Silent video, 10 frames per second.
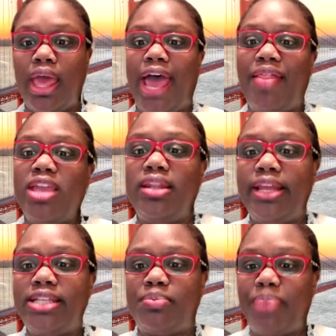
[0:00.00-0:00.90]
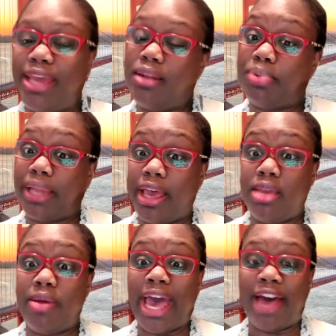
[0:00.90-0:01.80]
And that you need to pay to play.
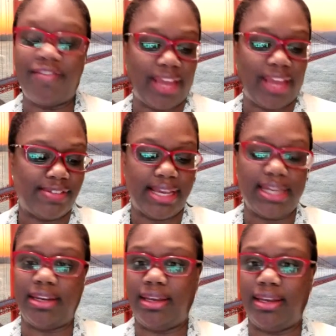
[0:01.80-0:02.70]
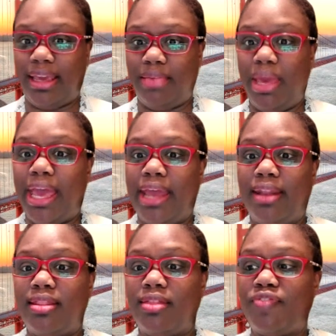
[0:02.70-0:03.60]
You have to have skin in the game.
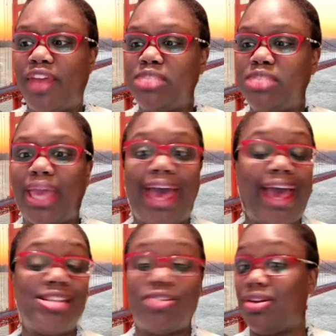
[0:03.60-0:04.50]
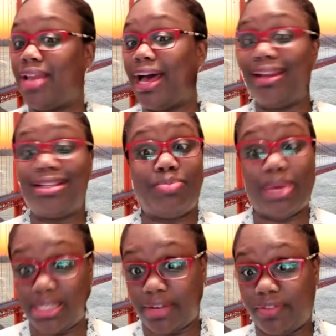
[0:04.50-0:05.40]
And the Facebook ads are not
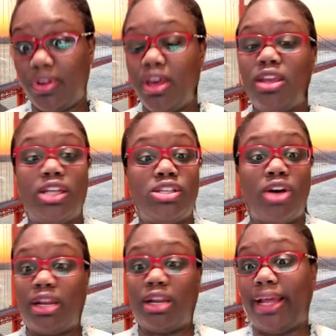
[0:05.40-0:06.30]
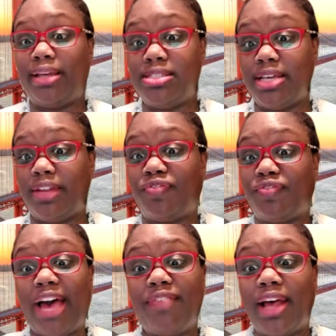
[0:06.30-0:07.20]
expensive. You're talking about, like you said,
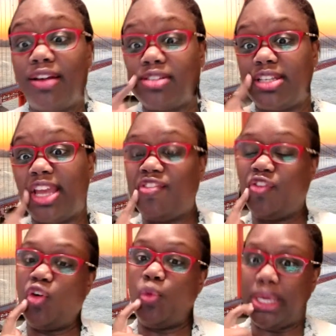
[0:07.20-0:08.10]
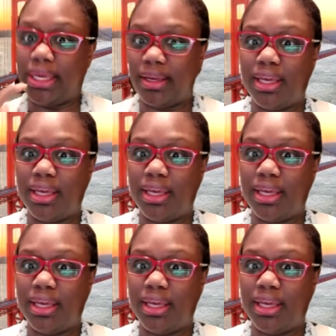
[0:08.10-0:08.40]
$5 a day for a week.